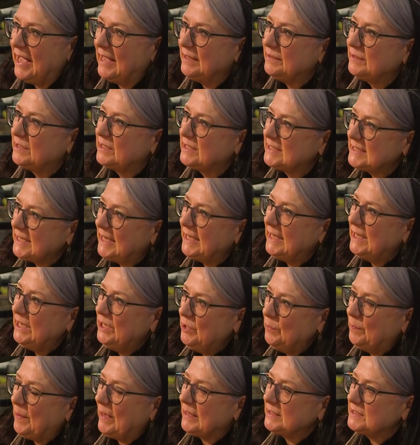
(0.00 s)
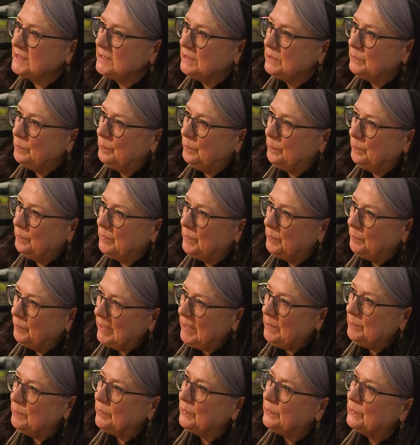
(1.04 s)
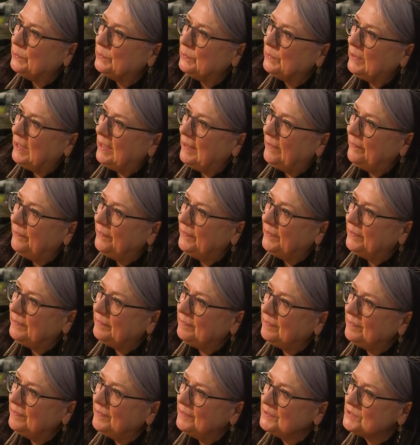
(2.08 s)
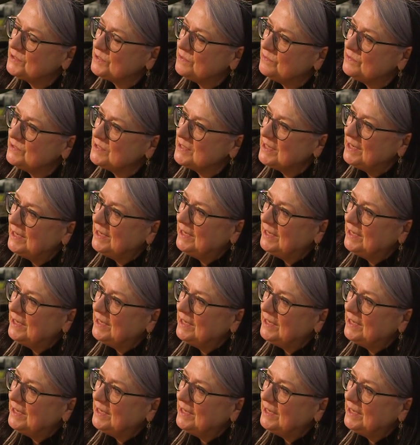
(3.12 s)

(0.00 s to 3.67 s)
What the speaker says: and taking you back to the people and the sort of